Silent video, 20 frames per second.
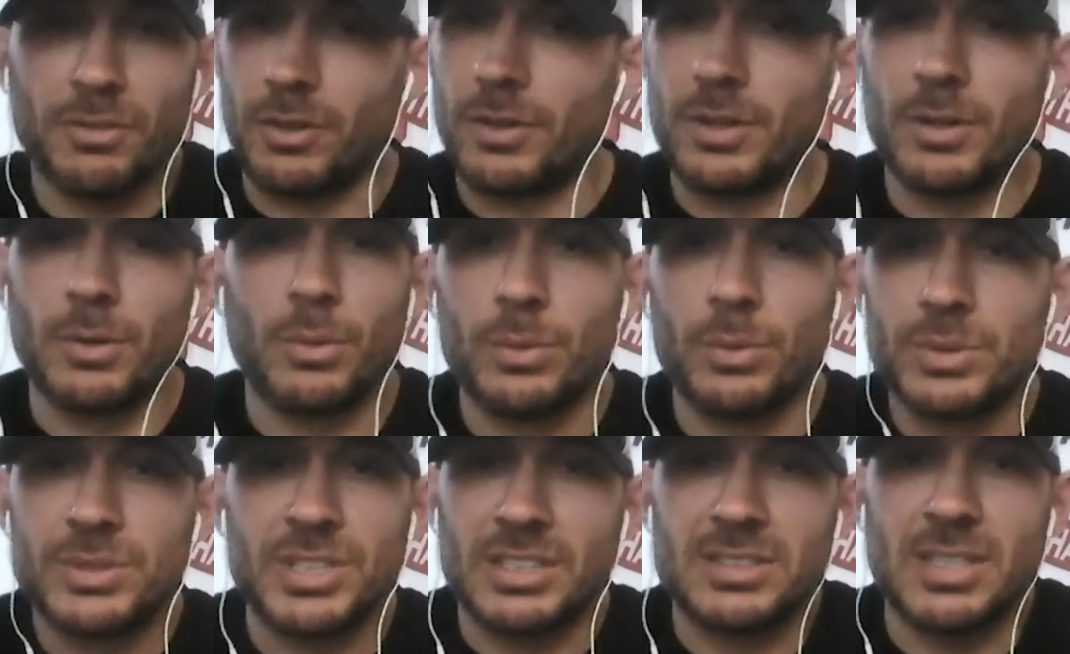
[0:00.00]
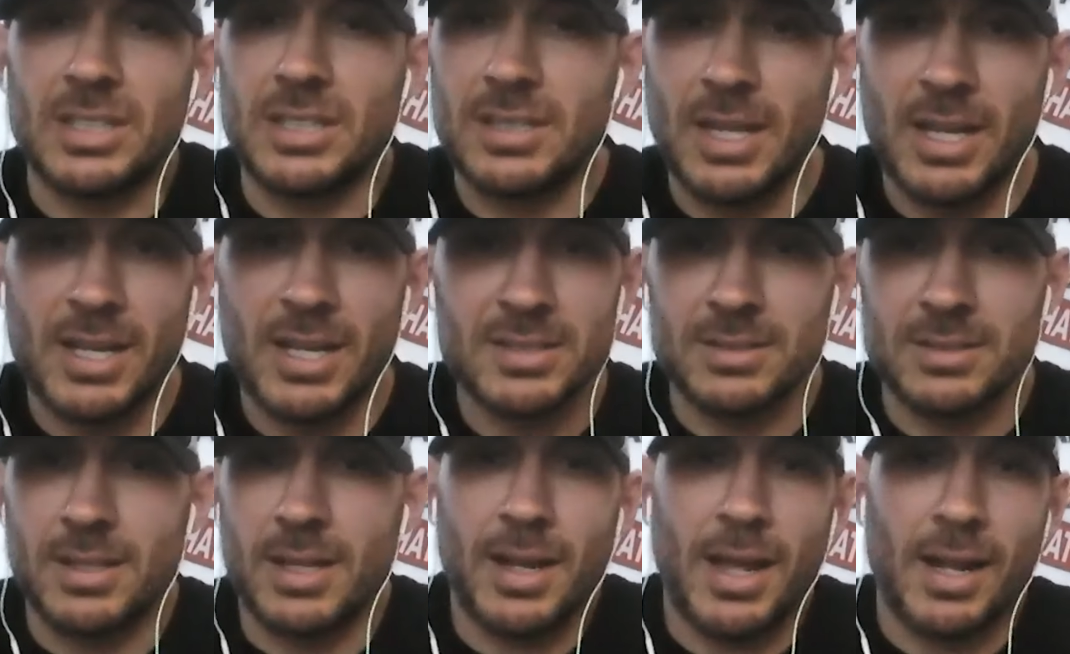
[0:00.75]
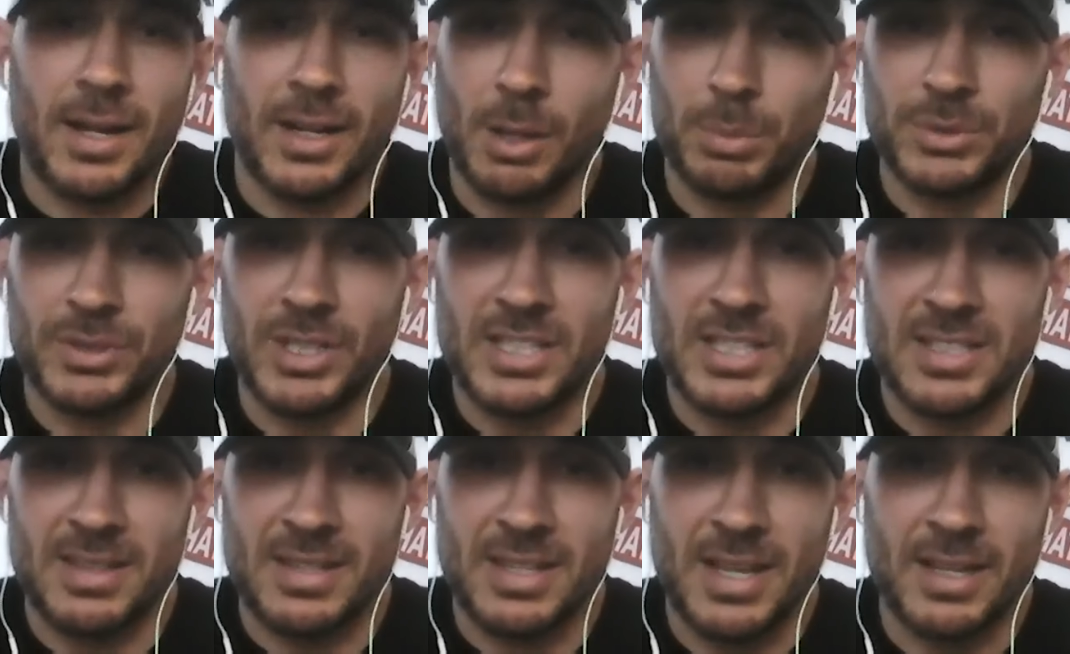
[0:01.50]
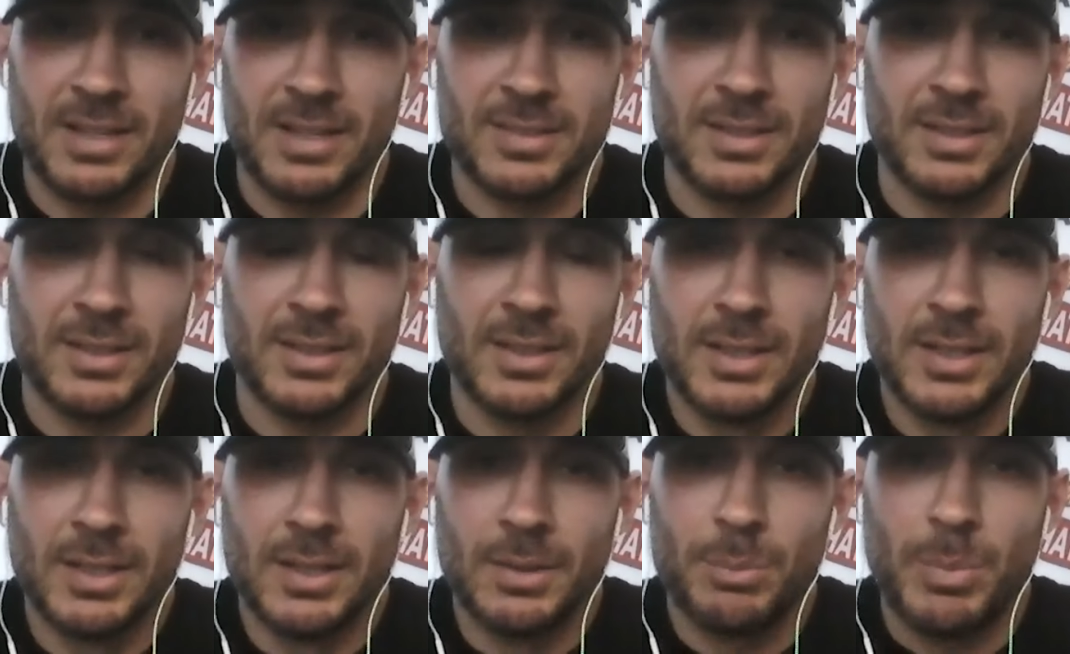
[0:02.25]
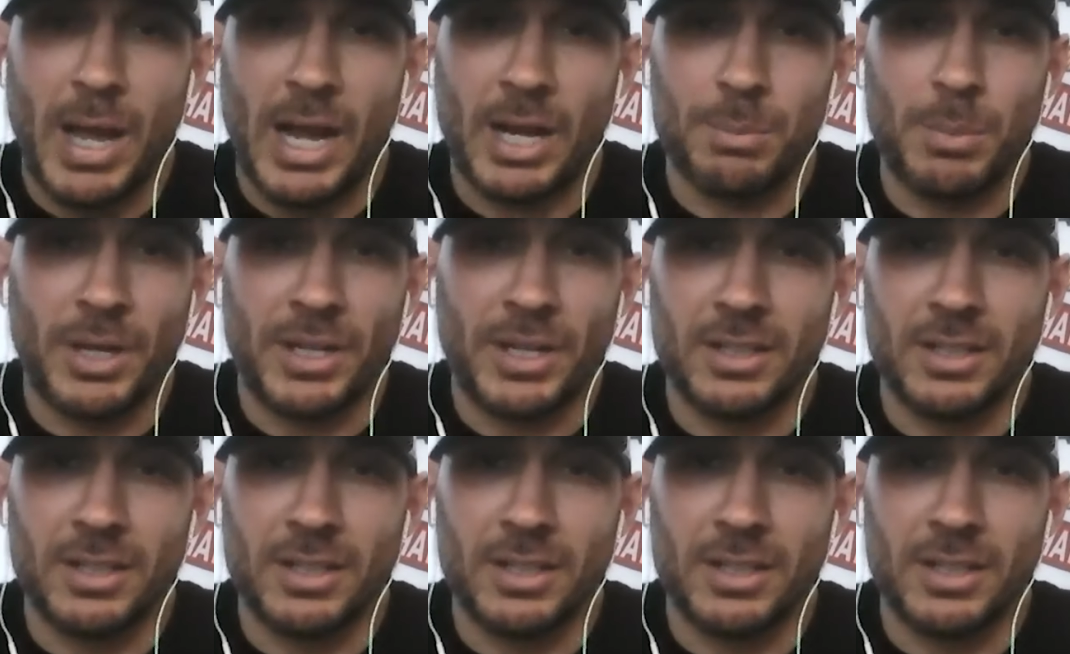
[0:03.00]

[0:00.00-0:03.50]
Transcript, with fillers: for those 16 days, and then had a couple of days at the end to pack my